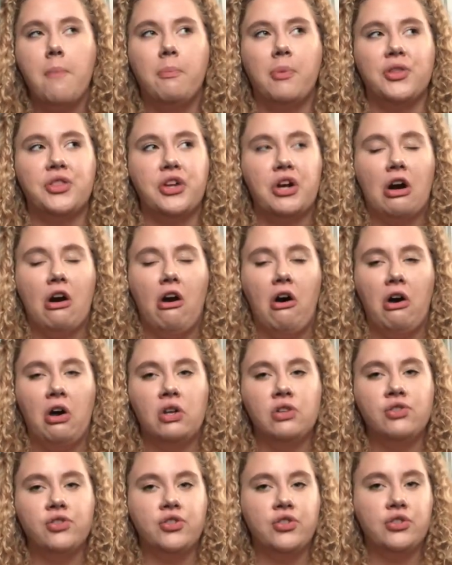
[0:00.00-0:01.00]
but they're
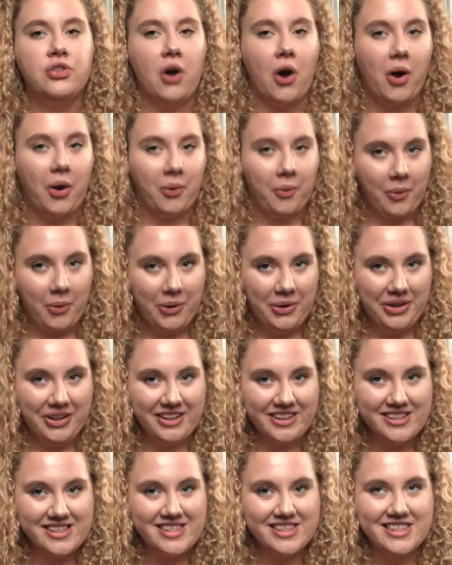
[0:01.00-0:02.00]
all Star Wars
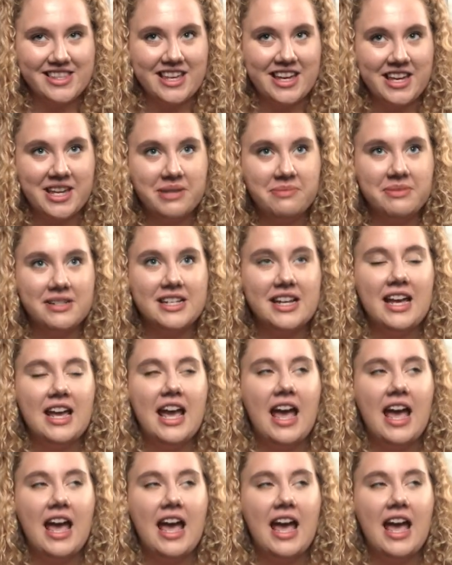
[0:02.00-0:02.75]
themed